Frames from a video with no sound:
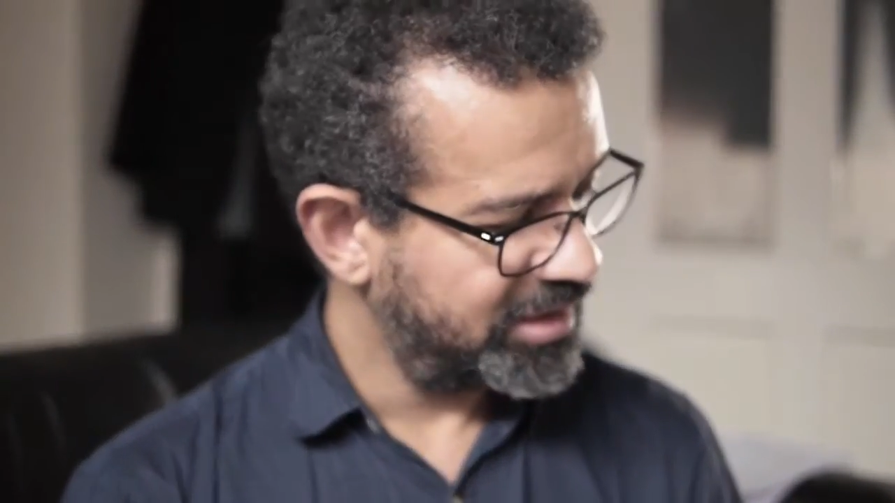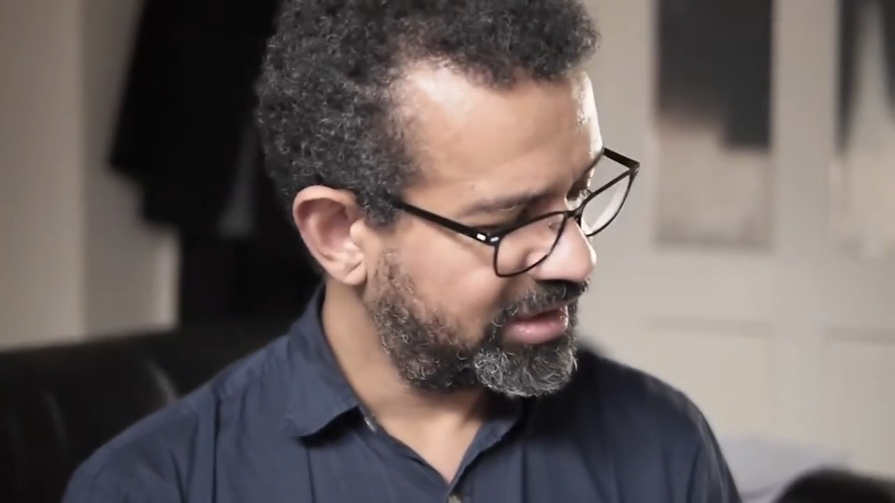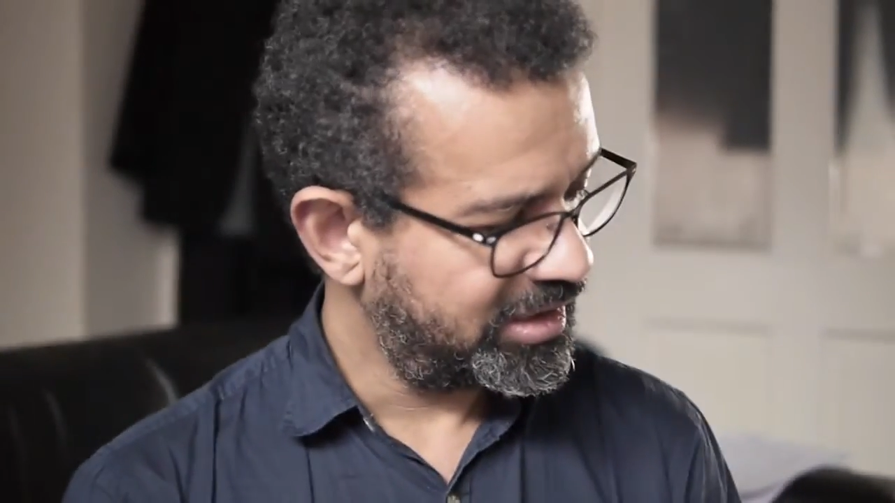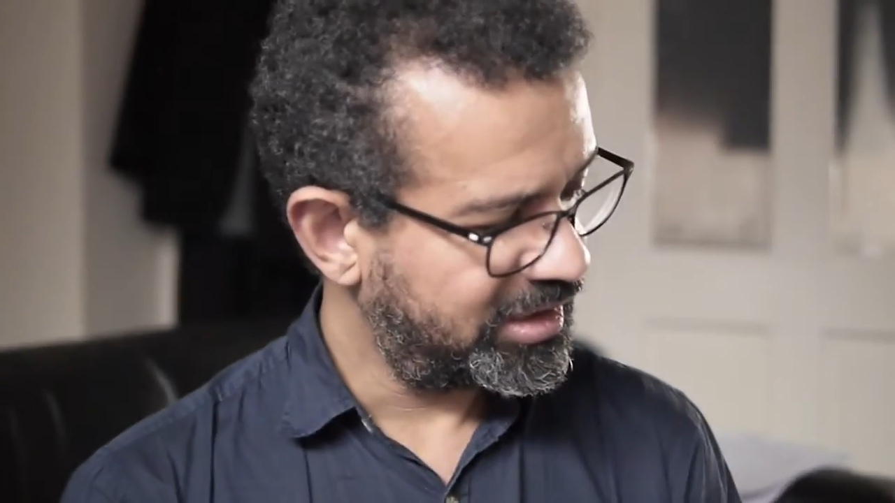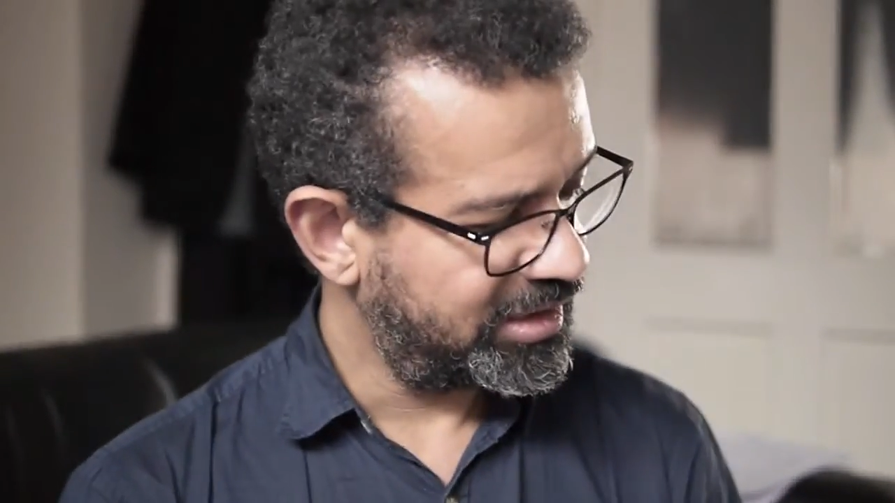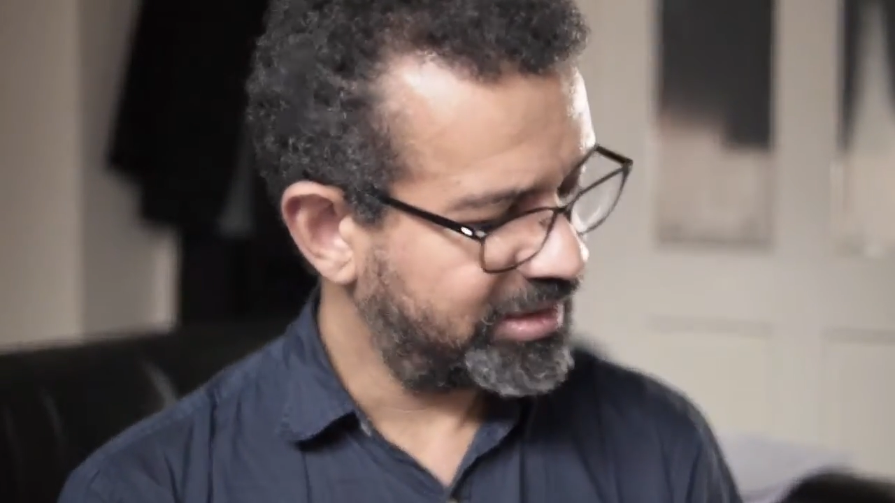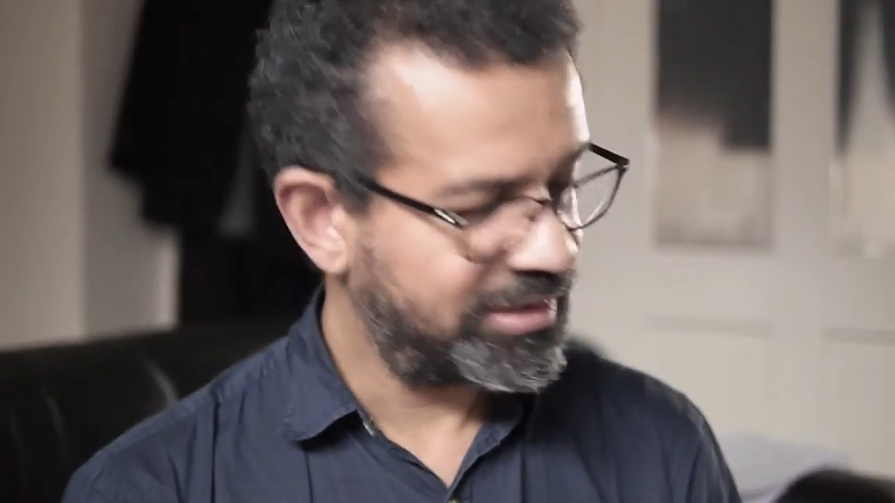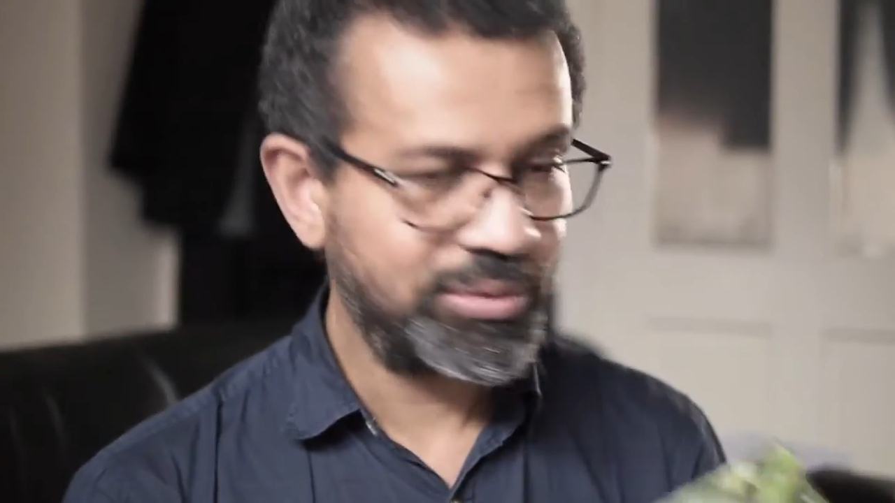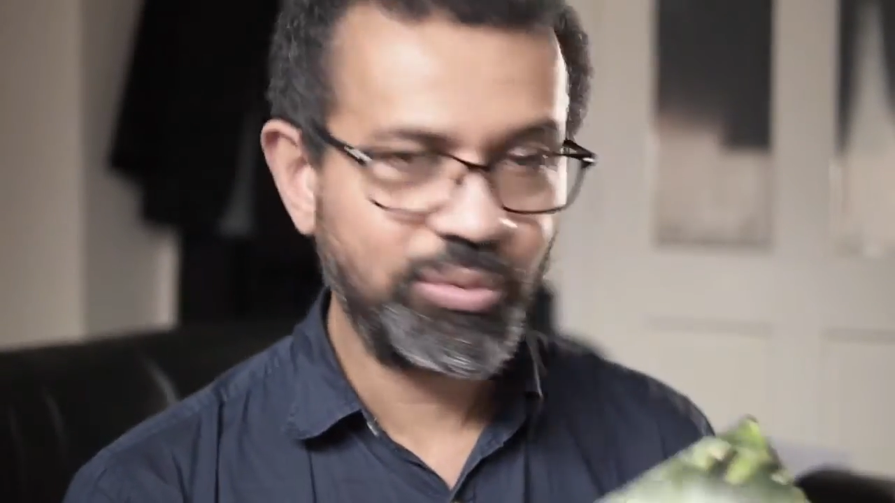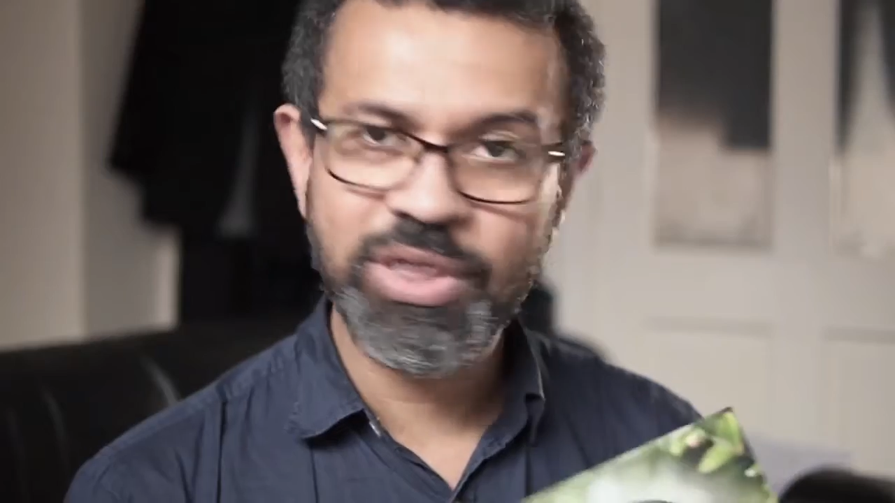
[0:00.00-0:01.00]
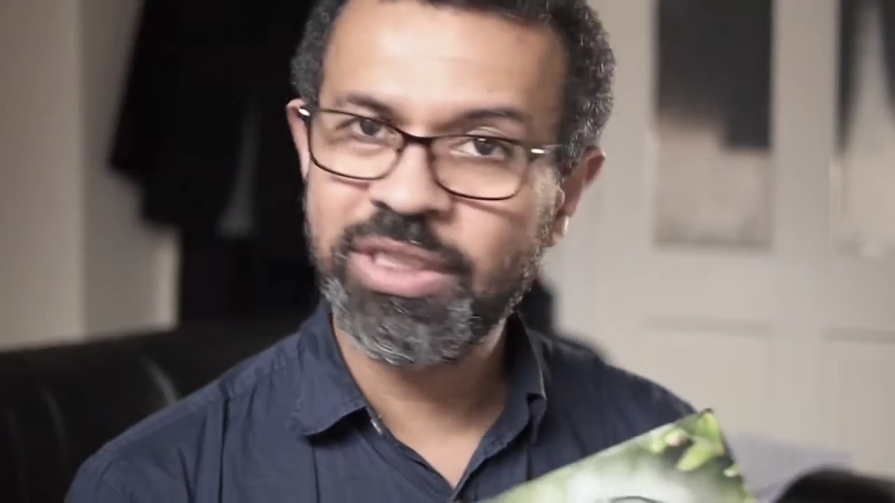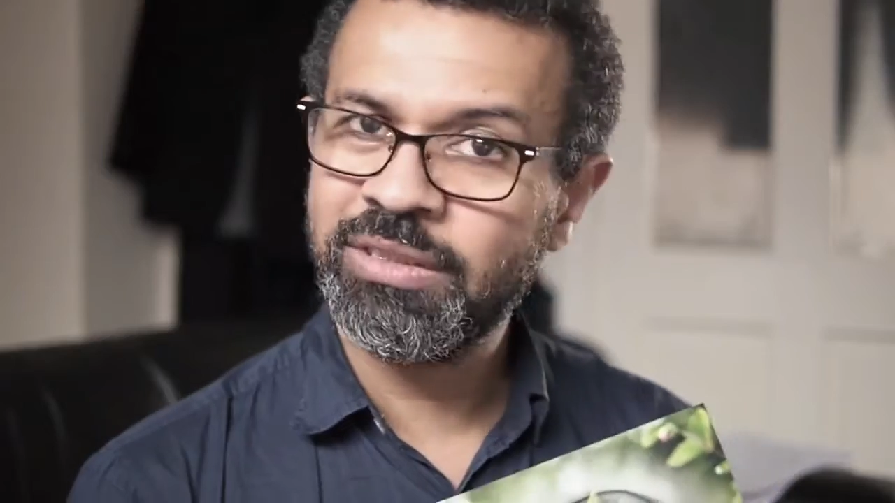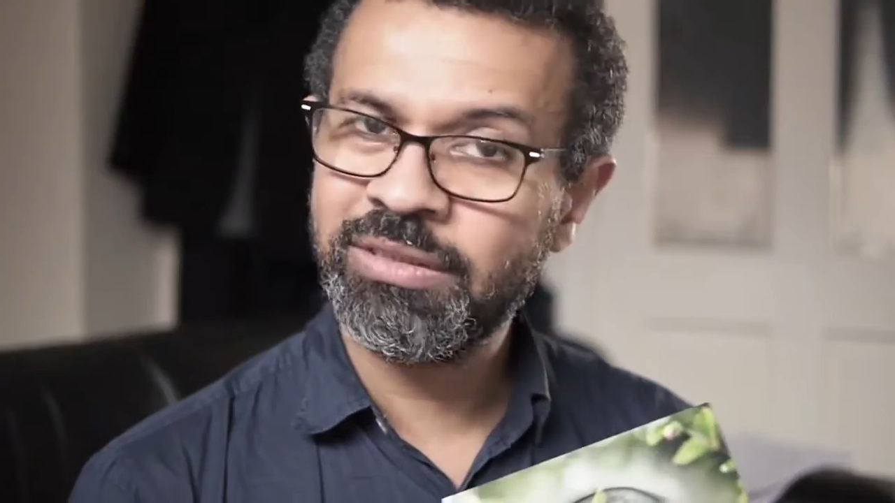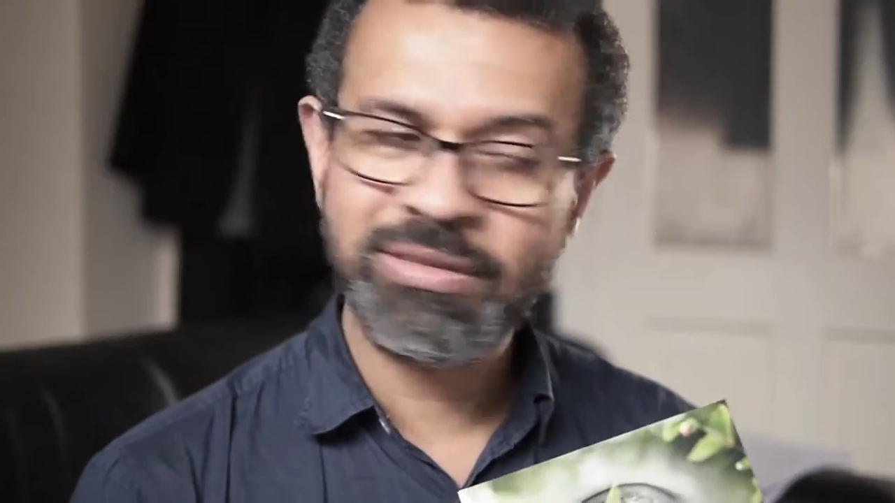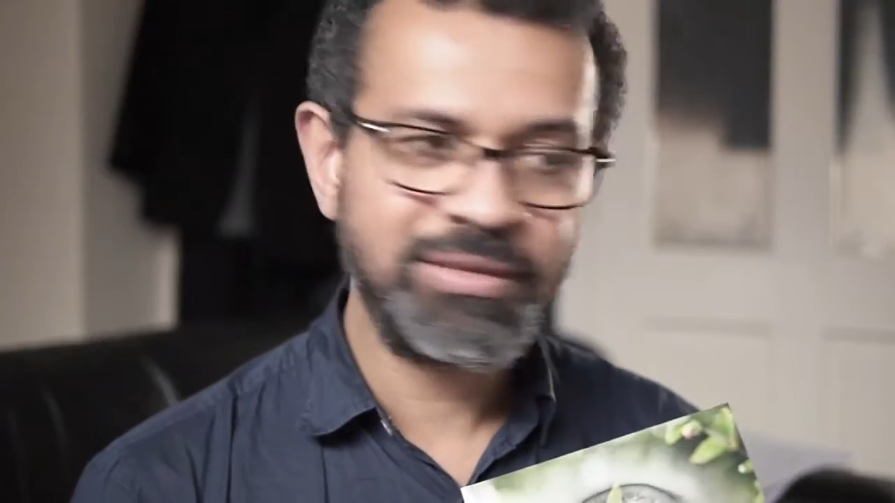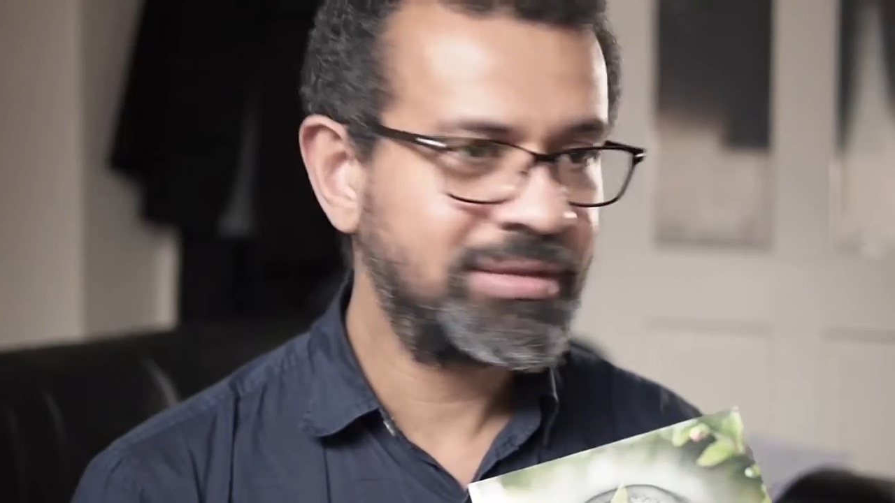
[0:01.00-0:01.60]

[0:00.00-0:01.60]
Uh, when,